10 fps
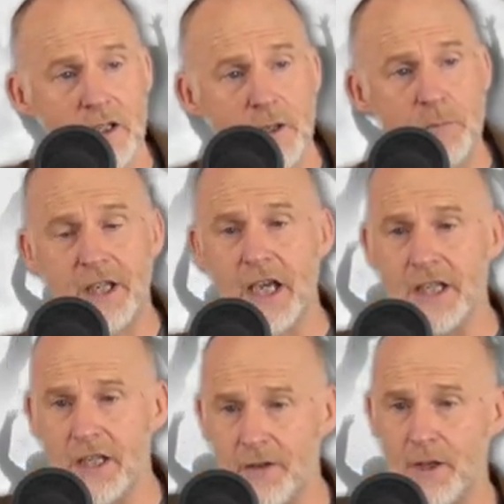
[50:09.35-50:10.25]
The
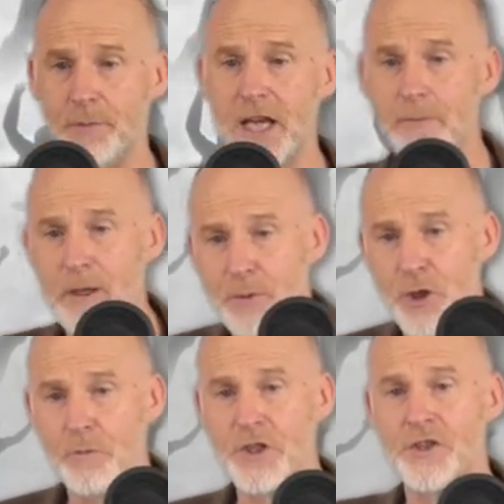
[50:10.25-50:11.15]
beginning of the baby
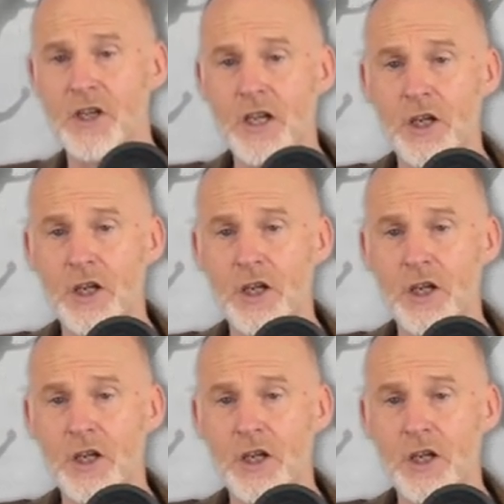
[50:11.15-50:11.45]
boomers,